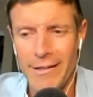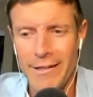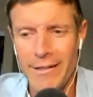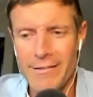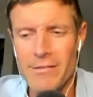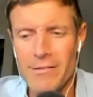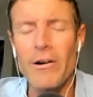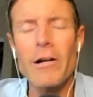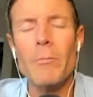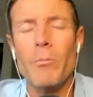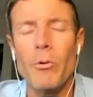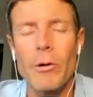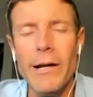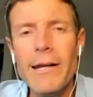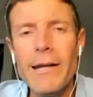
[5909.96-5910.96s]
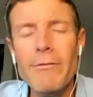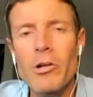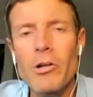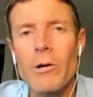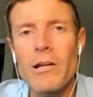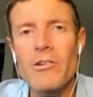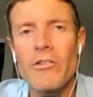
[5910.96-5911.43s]
very brave and
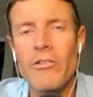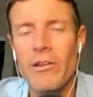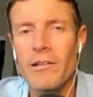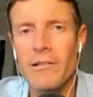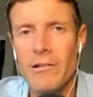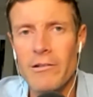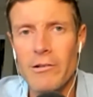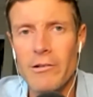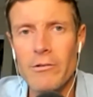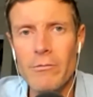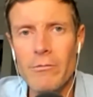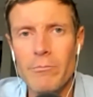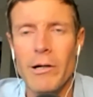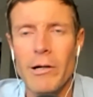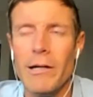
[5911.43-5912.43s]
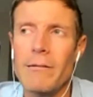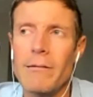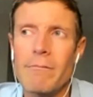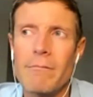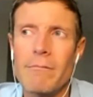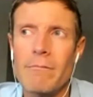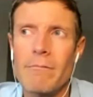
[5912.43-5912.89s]
courageous thing to do, but
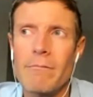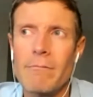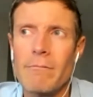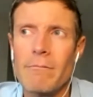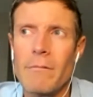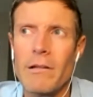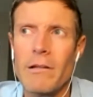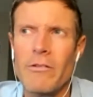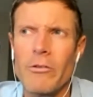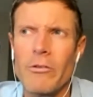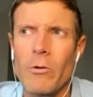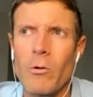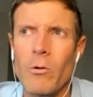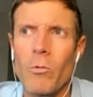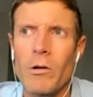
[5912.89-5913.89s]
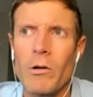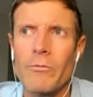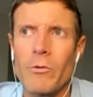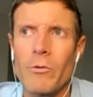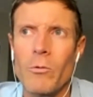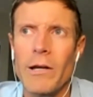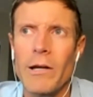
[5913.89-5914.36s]
it's also a
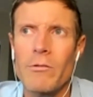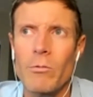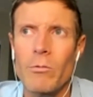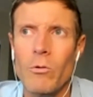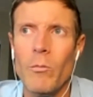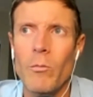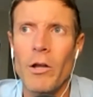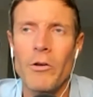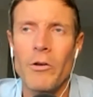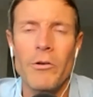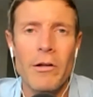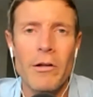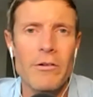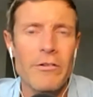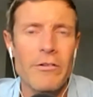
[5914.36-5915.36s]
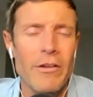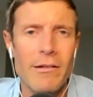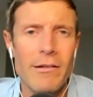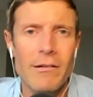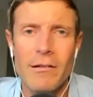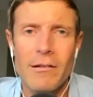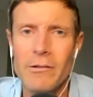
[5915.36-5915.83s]
wonderful way to role model to others that,
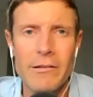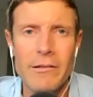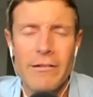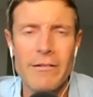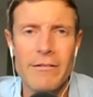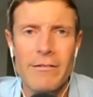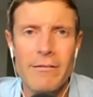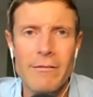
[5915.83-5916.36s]
this is,